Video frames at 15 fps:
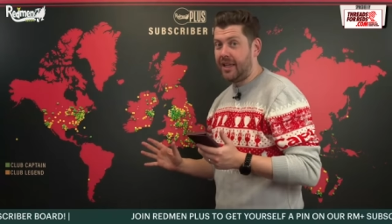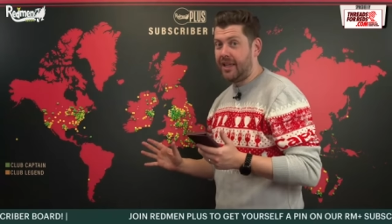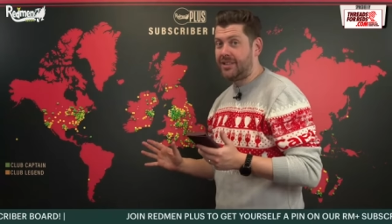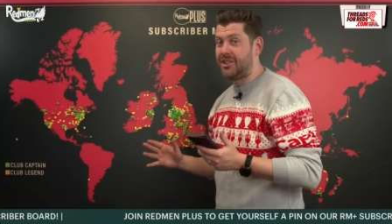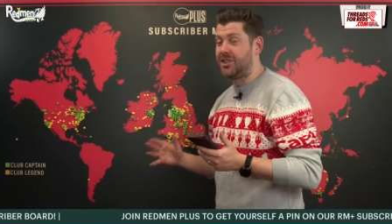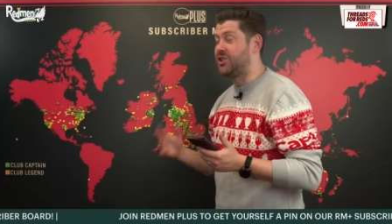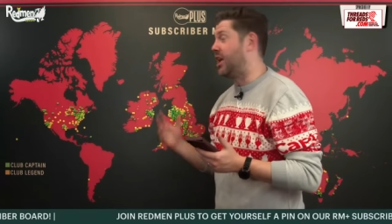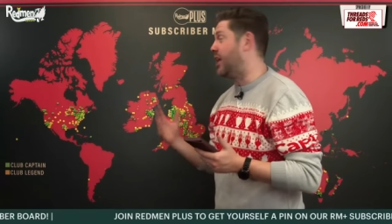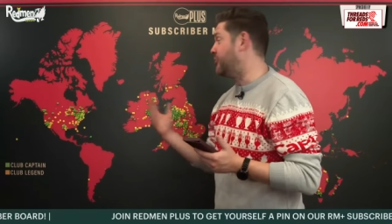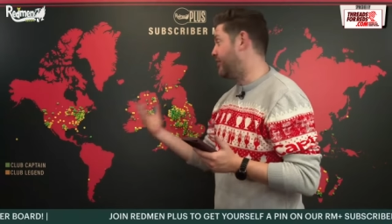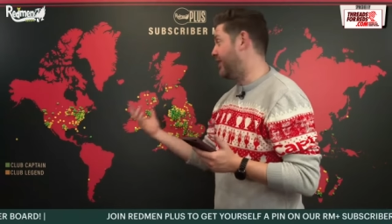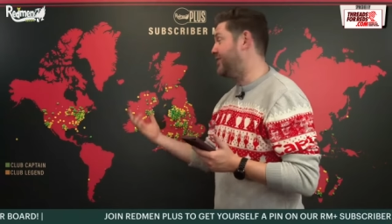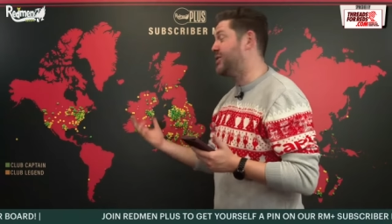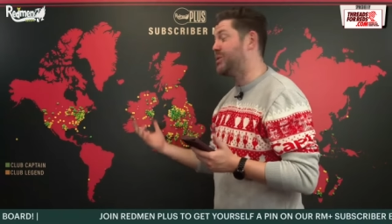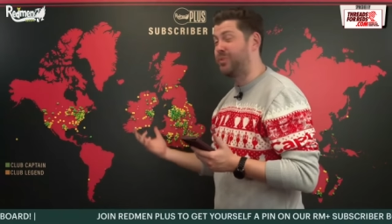It's the shared
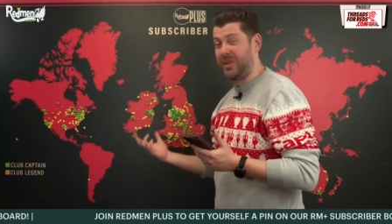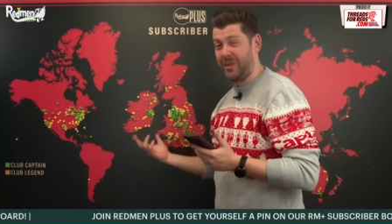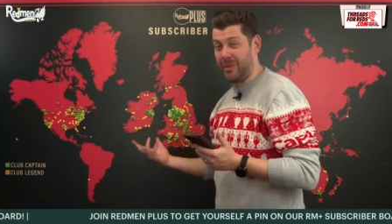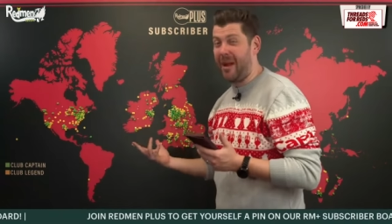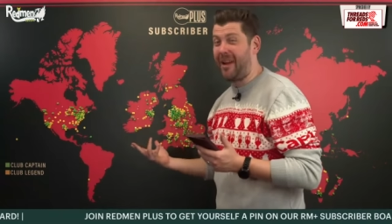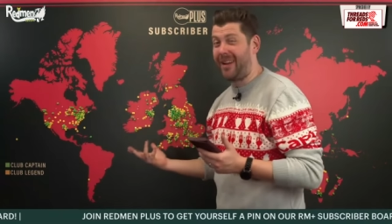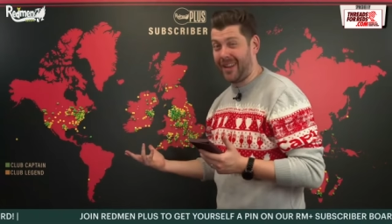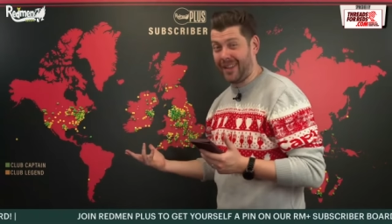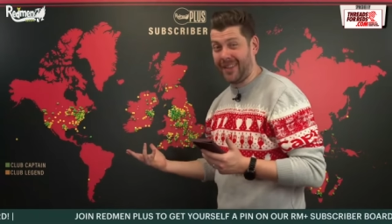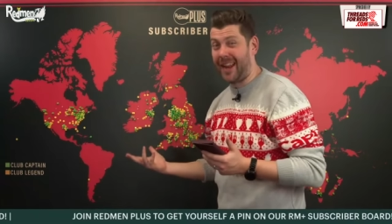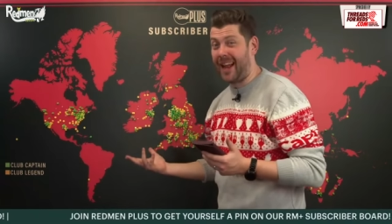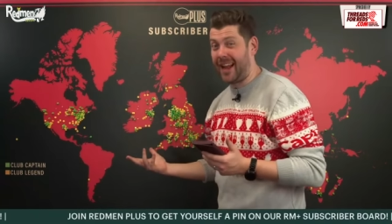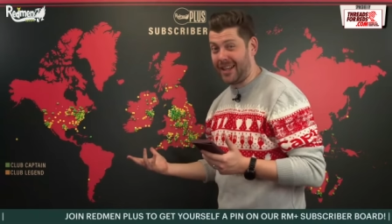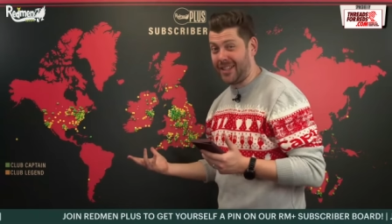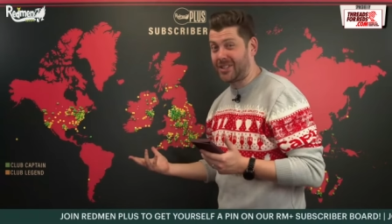relationship with America that
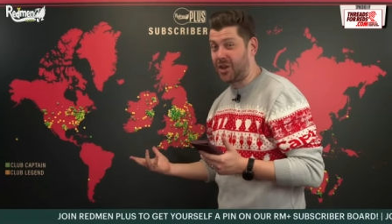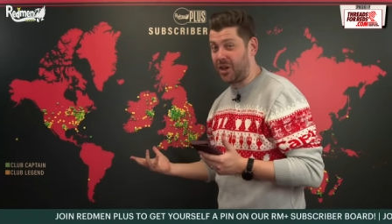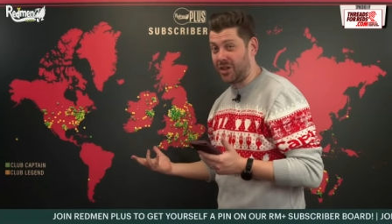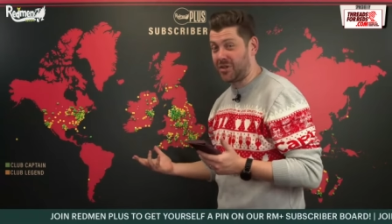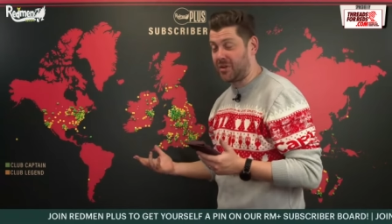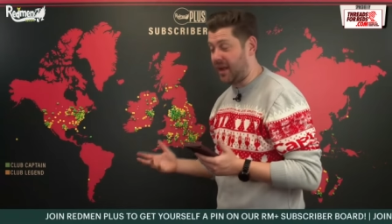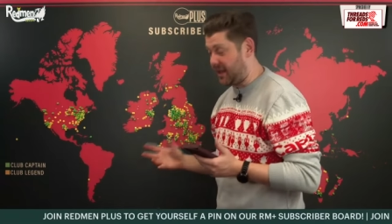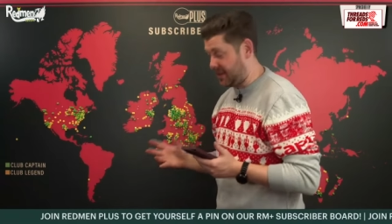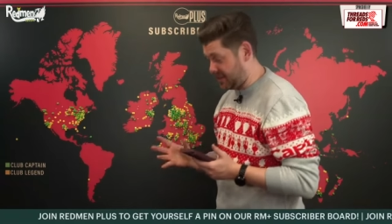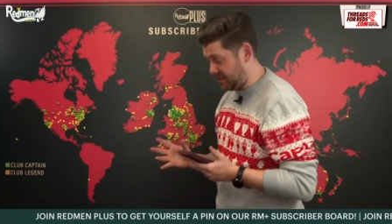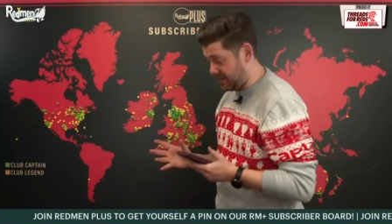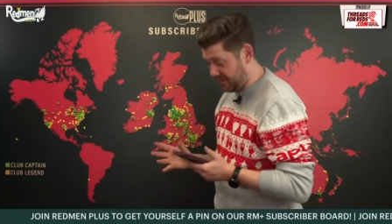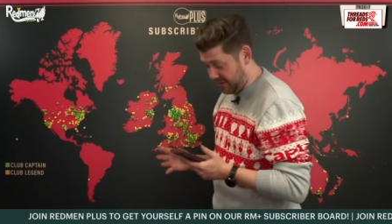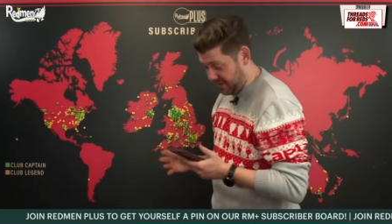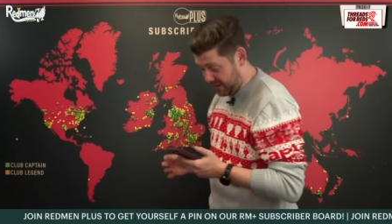Ireland's got as well, to
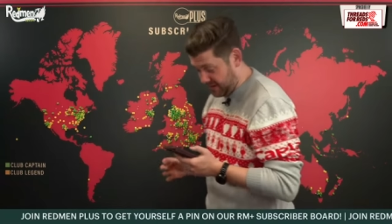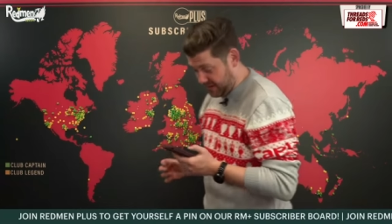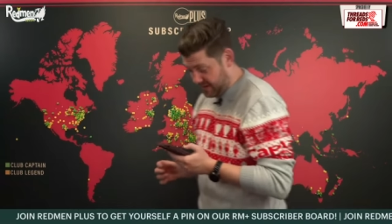be fair.